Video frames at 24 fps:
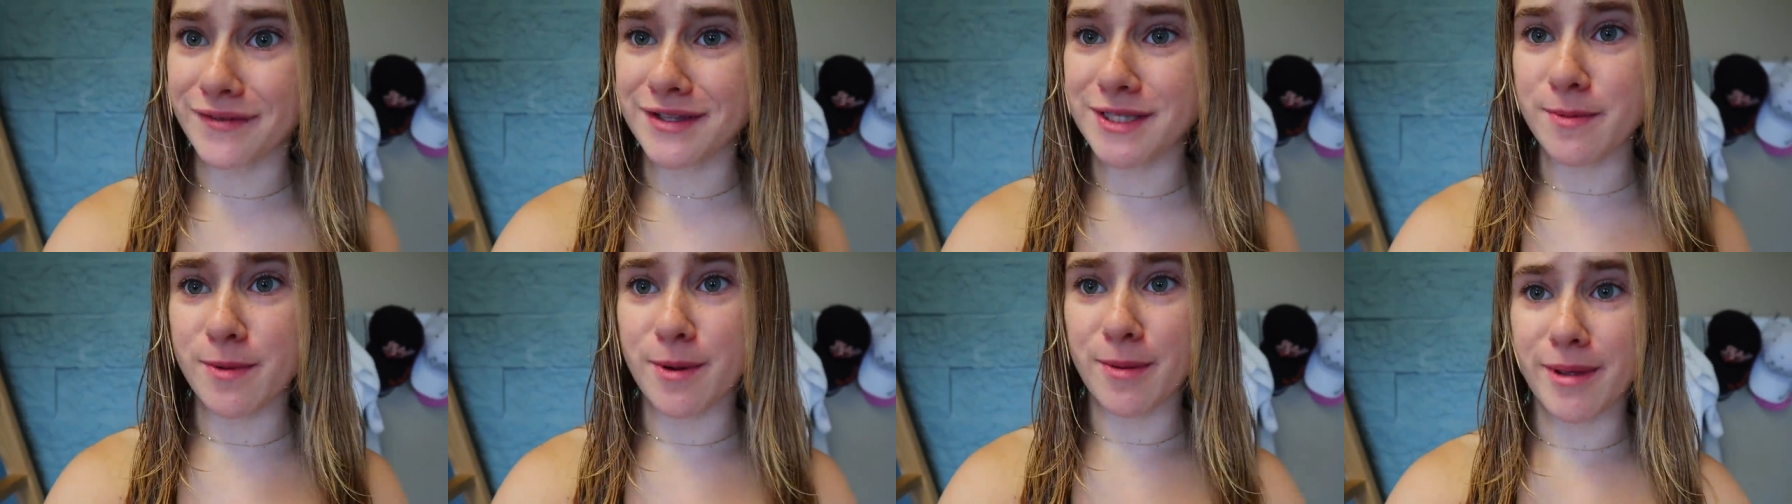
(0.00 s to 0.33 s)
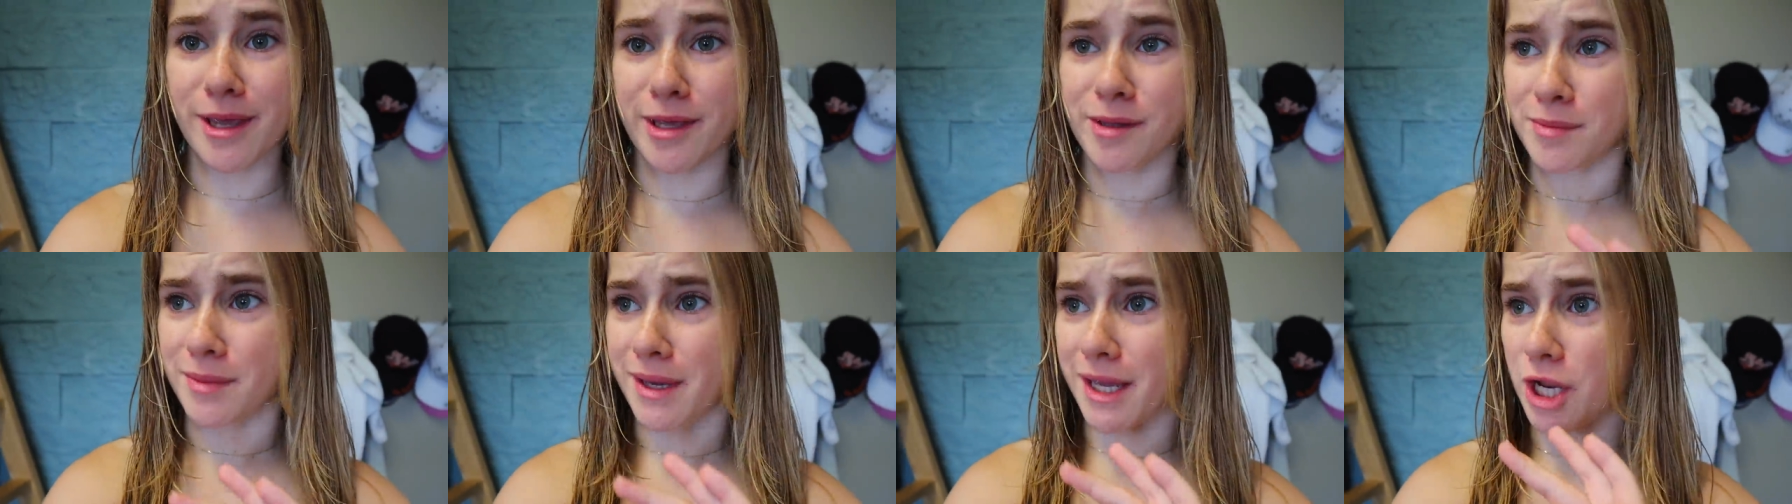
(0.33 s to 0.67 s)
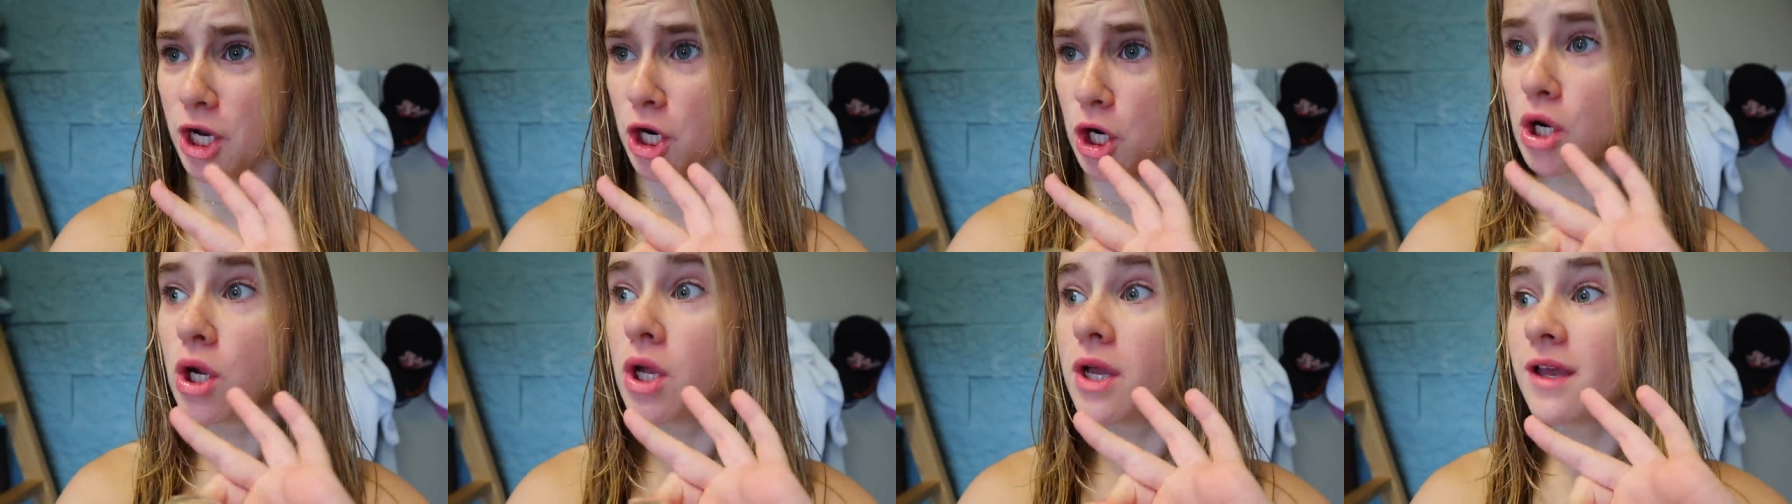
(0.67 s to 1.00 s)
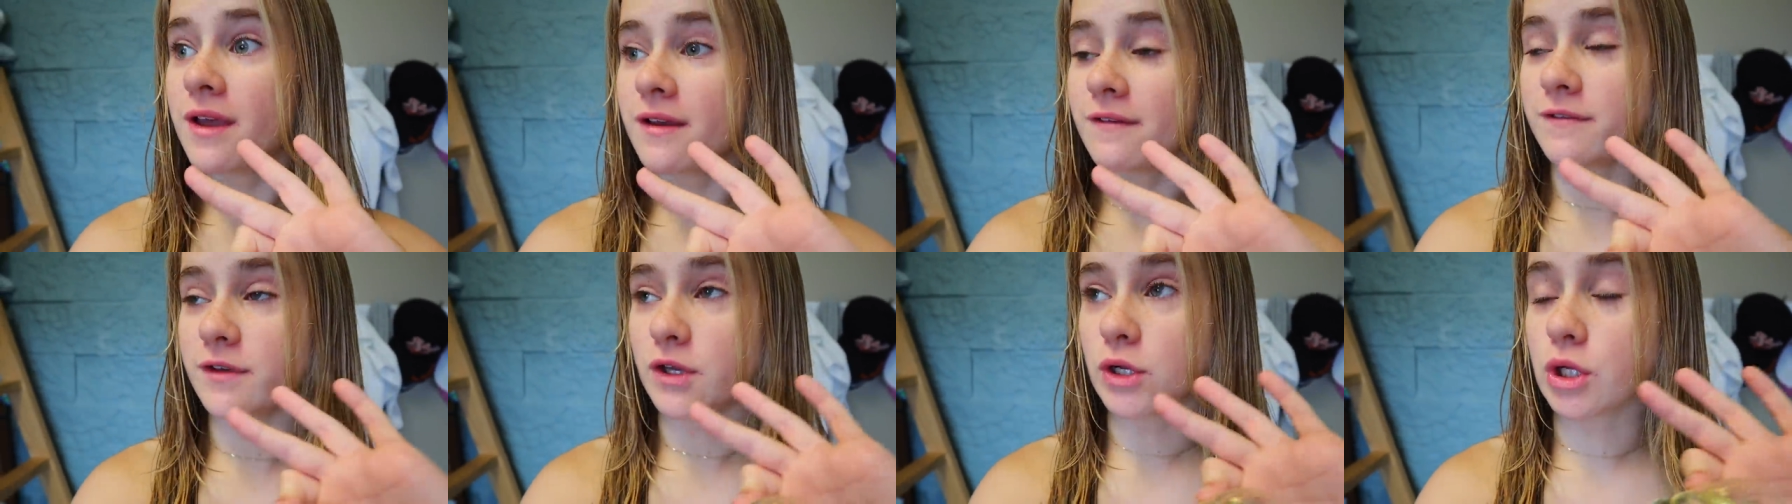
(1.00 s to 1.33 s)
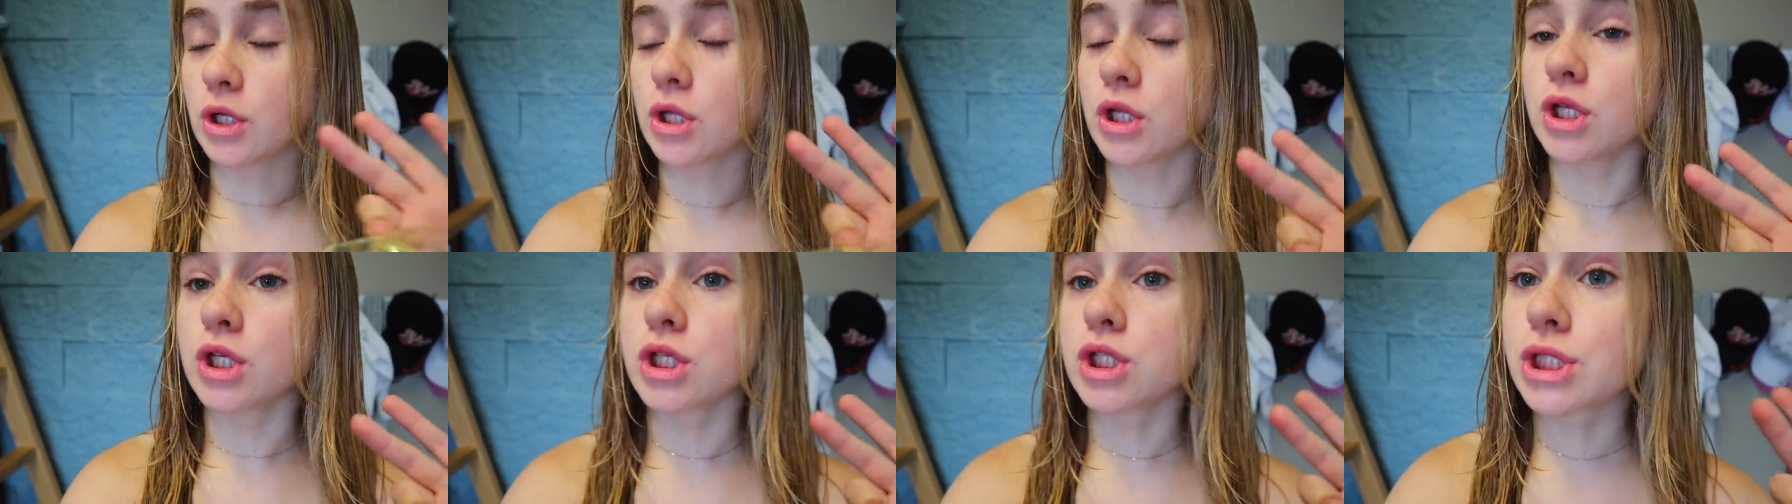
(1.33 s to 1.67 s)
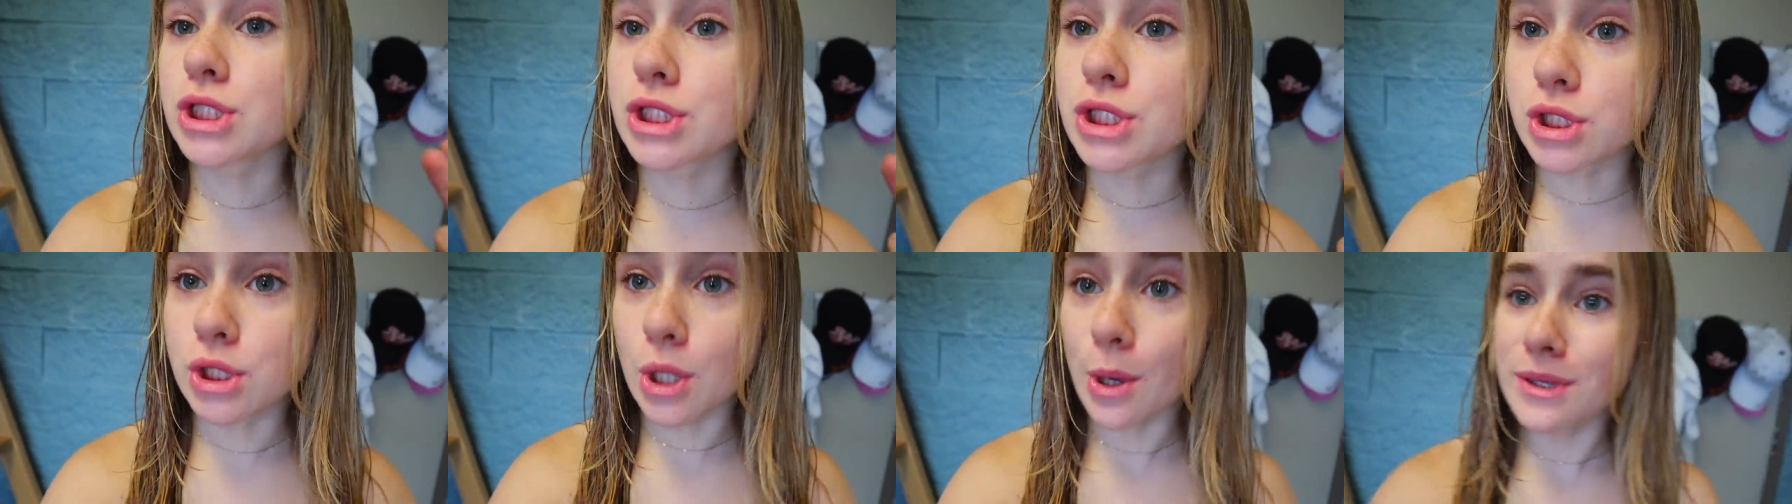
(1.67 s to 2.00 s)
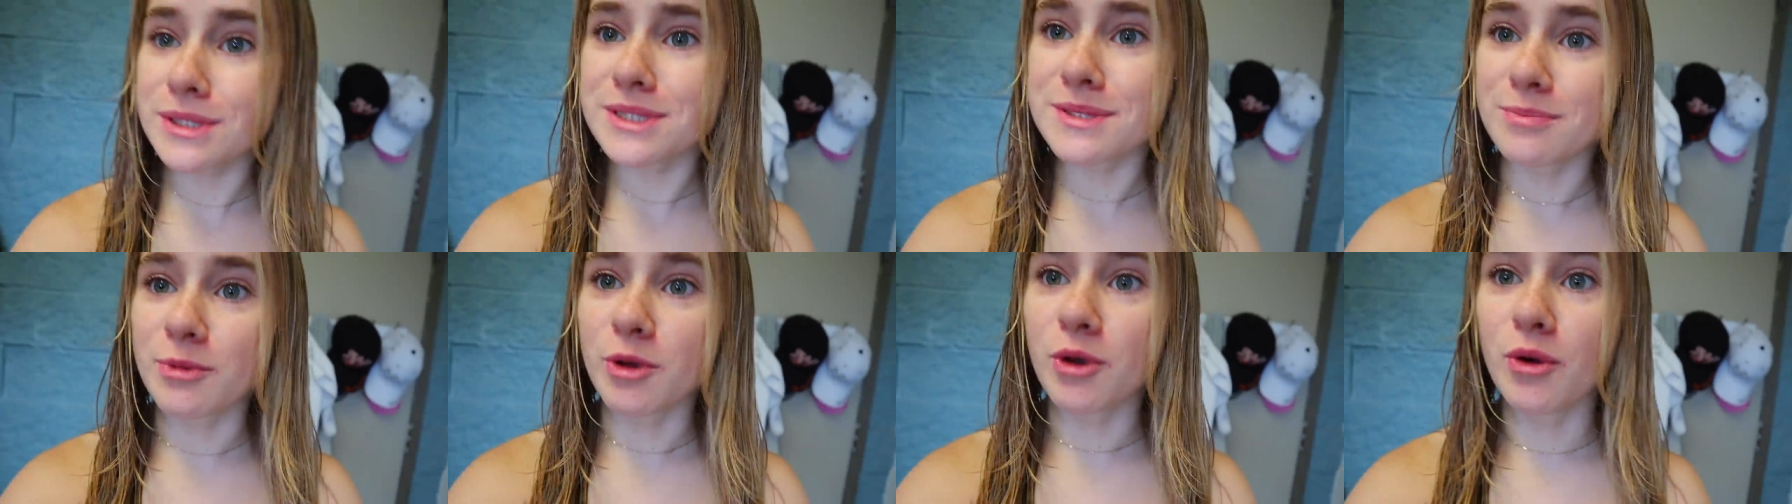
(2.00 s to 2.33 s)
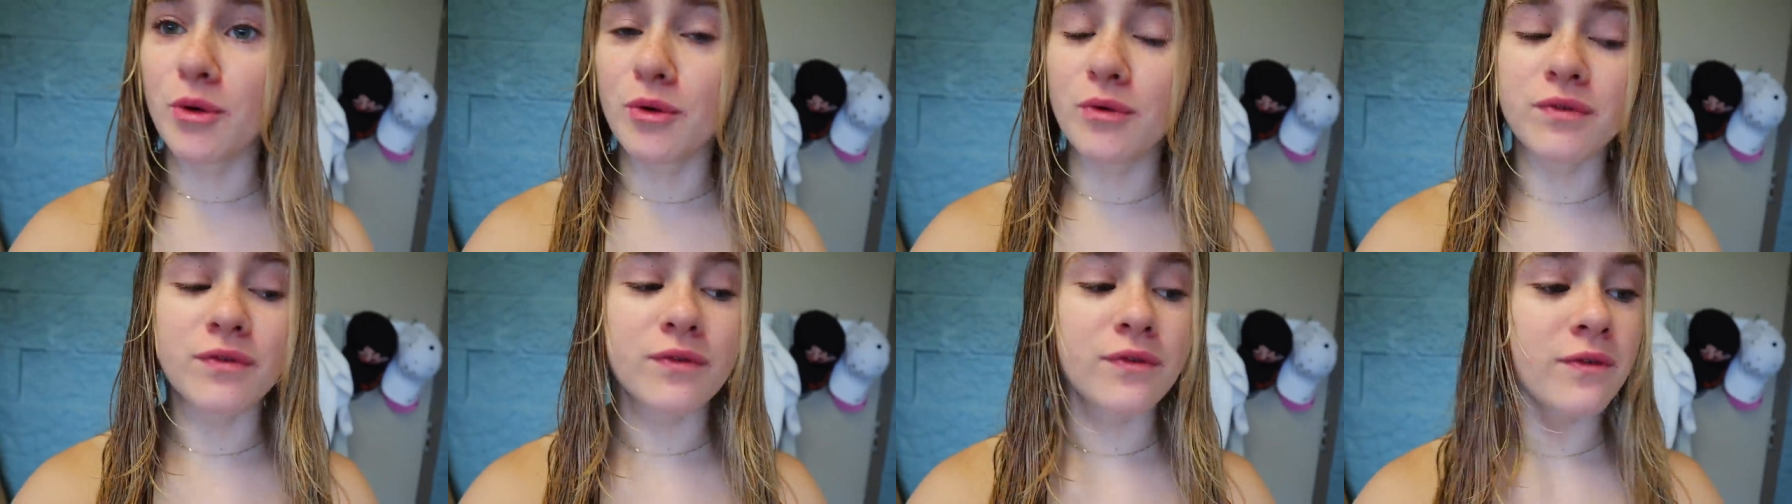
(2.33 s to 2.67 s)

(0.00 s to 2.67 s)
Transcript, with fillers: It's been making my hair feel so smooth.